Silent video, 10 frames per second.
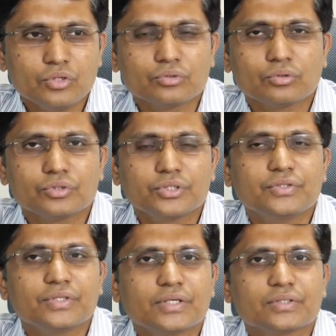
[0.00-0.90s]
So
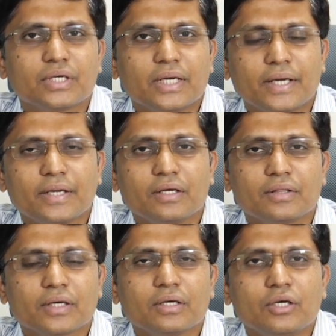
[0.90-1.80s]
since there is a diarrhea
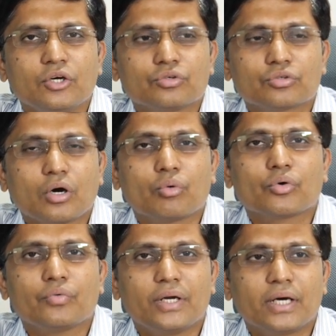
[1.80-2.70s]
thing, so how
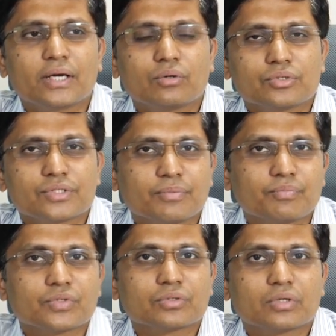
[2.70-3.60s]
do we diagnose
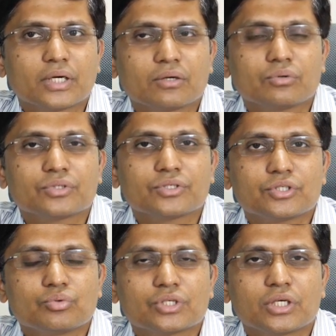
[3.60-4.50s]
them? So diagnosis
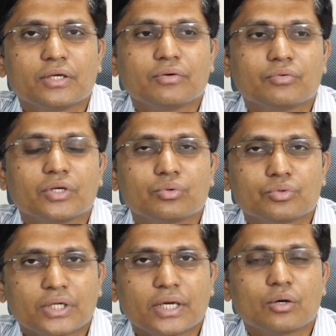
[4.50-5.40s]
usually
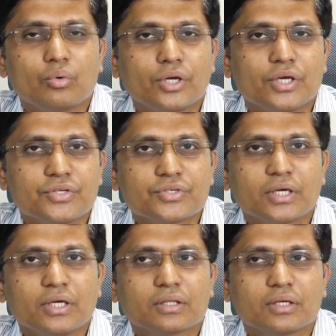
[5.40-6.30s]
we take a good
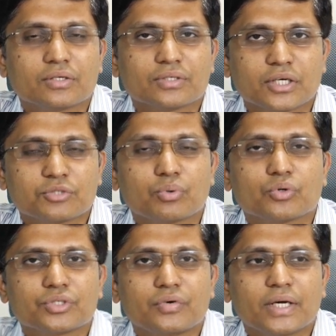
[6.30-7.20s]
history. There is an
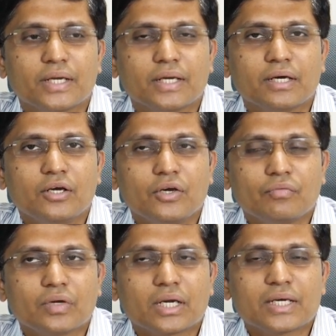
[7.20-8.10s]
explosive diarrhea
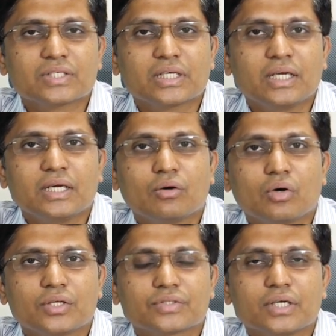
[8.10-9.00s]
we classically
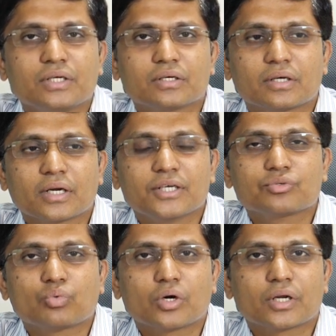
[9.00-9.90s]
call as as
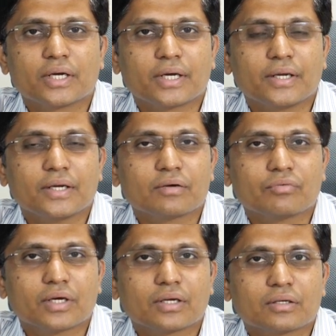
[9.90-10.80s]
rice water diarrhea
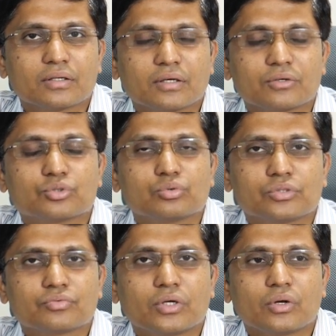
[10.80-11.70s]
where the
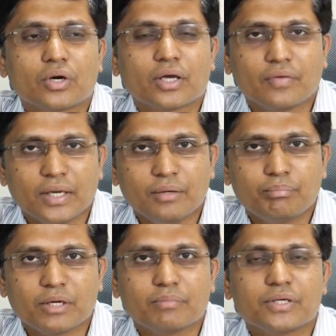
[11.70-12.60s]
stools will not have any
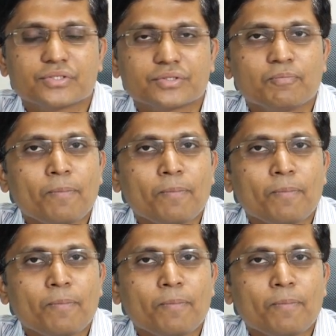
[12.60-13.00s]
pigments.